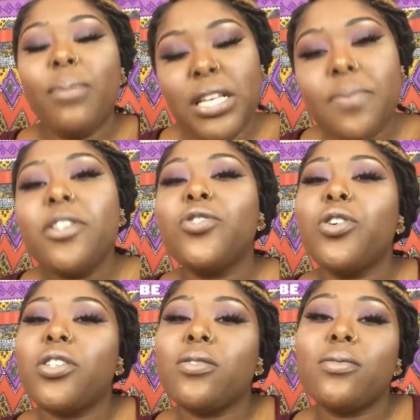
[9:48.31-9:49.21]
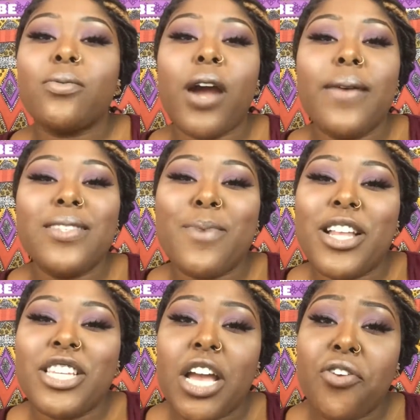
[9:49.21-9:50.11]
Please be sure to subscribe to
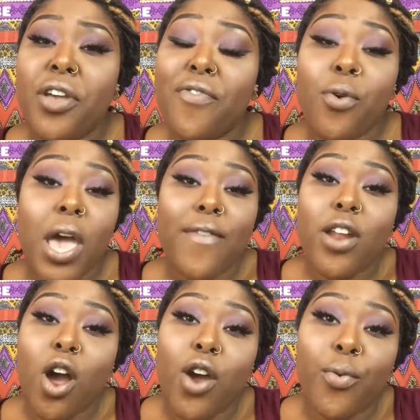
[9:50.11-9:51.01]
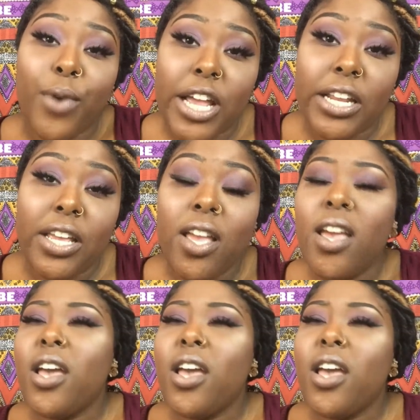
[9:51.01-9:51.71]
my channel if you haven't already.